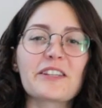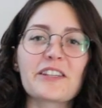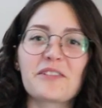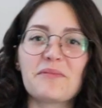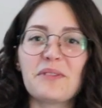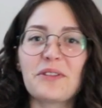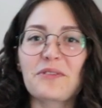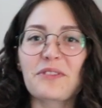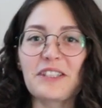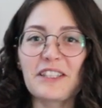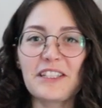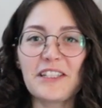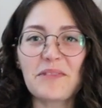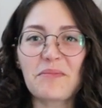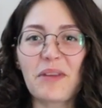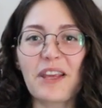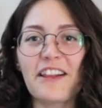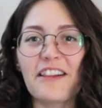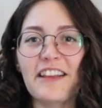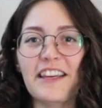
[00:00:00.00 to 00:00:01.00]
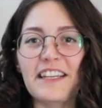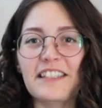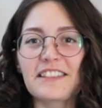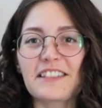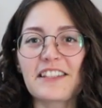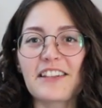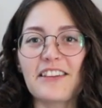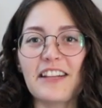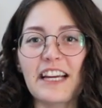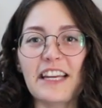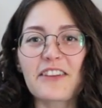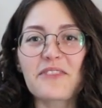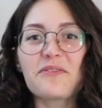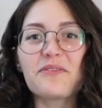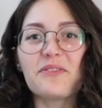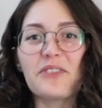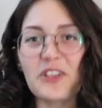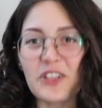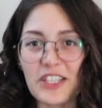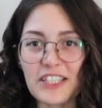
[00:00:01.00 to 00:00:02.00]
it can be really appealing to like
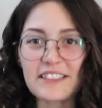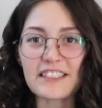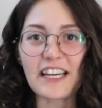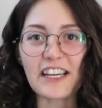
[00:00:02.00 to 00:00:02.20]
fully